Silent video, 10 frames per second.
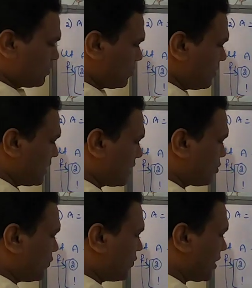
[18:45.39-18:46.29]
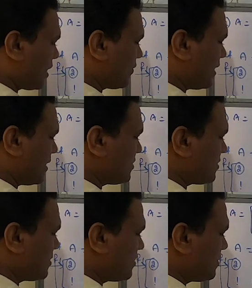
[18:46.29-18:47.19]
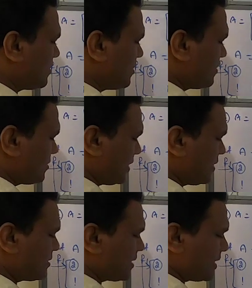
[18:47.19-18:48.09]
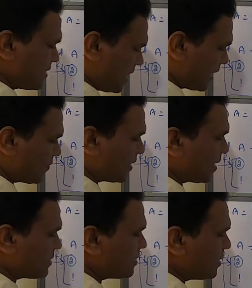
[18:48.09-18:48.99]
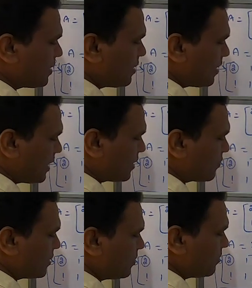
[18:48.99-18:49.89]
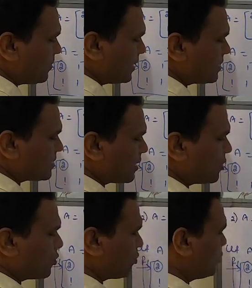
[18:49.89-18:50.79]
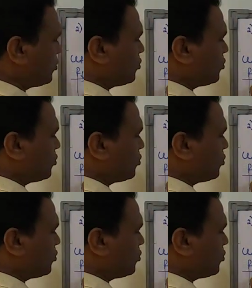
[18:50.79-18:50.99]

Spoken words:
So I can go for R1 as, see, it says R1 as R1 minus R2.